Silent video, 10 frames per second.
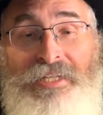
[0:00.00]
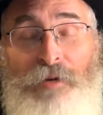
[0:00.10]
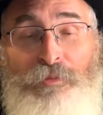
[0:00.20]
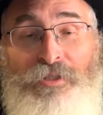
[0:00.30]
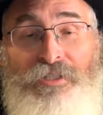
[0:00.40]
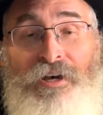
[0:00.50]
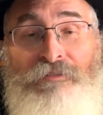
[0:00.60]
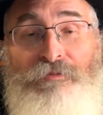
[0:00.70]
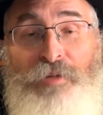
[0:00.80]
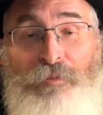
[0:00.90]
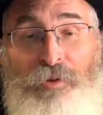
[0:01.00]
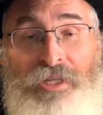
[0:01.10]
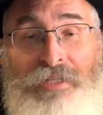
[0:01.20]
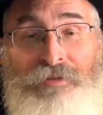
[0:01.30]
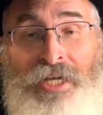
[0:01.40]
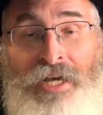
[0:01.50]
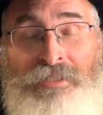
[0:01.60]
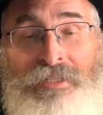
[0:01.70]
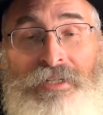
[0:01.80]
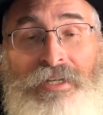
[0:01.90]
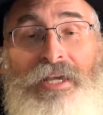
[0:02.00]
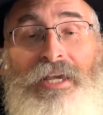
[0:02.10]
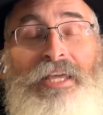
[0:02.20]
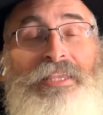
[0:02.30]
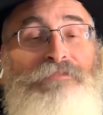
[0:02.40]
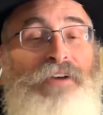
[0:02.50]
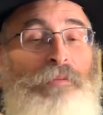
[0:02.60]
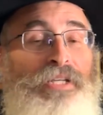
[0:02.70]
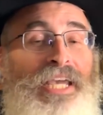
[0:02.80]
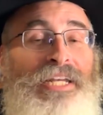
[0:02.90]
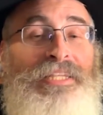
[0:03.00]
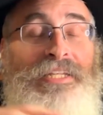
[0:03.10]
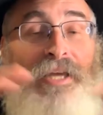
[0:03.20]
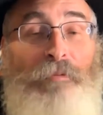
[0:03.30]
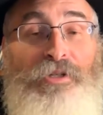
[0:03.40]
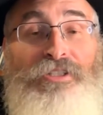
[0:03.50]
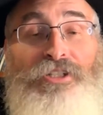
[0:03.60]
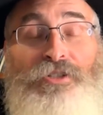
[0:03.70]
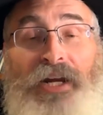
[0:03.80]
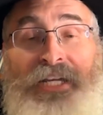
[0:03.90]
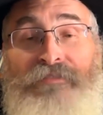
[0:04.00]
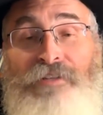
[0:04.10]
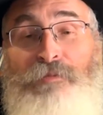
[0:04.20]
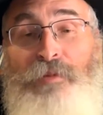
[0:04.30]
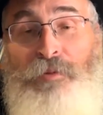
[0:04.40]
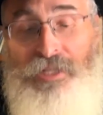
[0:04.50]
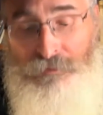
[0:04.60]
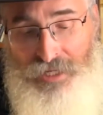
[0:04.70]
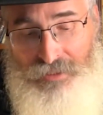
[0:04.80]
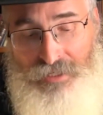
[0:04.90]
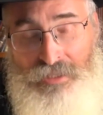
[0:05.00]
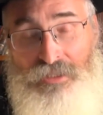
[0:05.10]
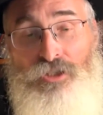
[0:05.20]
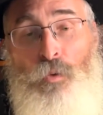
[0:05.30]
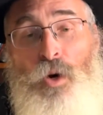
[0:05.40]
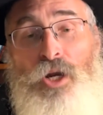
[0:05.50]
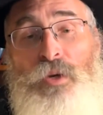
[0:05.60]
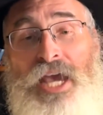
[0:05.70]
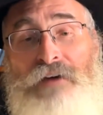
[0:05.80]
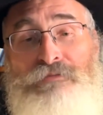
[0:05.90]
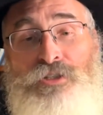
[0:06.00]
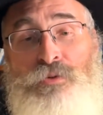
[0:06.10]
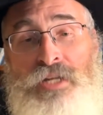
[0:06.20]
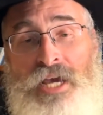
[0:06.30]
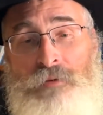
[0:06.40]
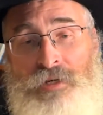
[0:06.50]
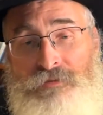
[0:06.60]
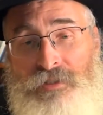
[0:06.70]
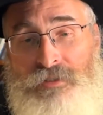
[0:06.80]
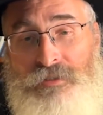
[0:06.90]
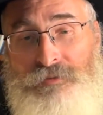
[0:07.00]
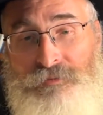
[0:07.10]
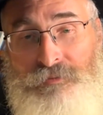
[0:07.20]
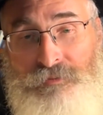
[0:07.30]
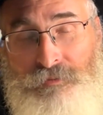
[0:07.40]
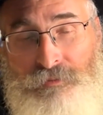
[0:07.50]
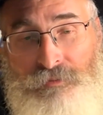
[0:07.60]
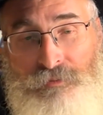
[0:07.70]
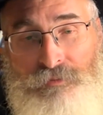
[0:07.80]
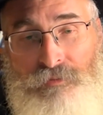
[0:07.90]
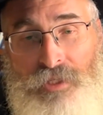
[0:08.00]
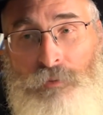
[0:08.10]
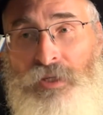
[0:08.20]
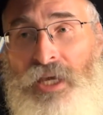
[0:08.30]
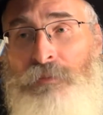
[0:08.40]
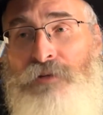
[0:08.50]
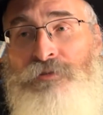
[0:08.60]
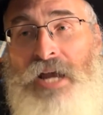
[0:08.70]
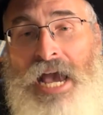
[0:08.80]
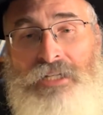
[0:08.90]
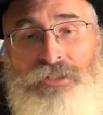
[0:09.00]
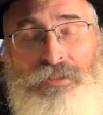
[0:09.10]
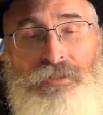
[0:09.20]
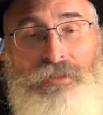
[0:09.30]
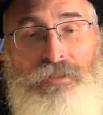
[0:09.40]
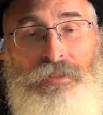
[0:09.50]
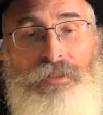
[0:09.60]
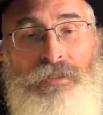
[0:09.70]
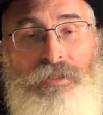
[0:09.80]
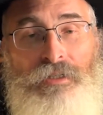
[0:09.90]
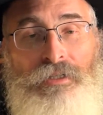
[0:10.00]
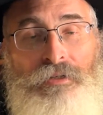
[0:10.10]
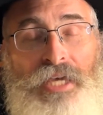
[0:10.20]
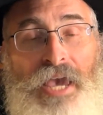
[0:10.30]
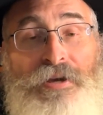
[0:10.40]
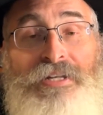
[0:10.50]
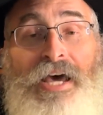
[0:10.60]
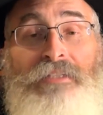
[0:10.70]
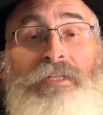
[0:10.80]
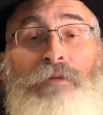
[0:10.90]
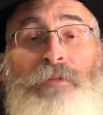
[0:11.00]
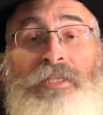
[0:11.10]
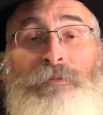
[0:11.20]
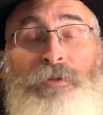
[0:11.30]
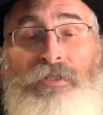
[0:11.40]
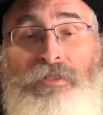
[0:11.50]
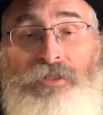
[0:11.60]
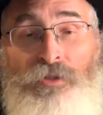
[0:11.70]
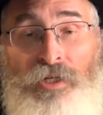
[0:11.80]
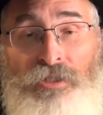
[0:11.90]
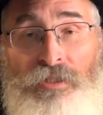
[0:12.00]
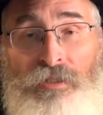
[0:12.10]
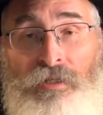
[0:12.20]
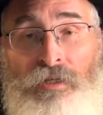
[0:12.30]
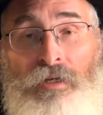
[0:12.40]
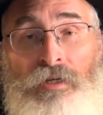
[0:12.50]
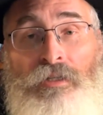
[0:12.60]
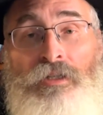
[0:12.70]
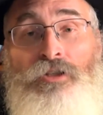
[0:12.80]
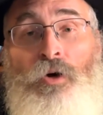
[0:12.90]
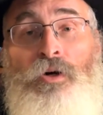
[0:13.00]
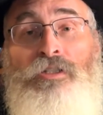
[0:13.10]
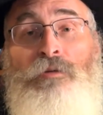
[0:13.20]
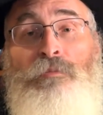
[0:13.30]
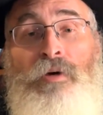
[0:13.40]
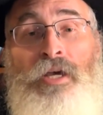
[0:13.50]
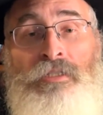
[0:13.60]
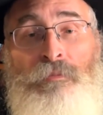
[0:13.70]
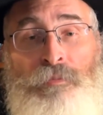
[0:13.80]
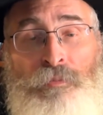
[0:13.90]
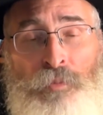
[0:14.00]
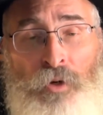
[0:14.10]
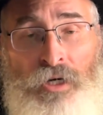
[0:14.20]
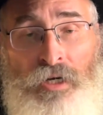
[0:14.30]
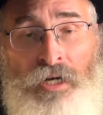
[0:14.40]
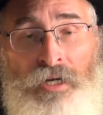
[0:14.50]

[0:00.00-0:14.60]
the numbers of people in the Gaza. They fabricated the numbers to try to convince people that it made sense. So what do we have to do now, my friends? We came here for action. Came here not to lament about the situation. The Torah is a is a book, a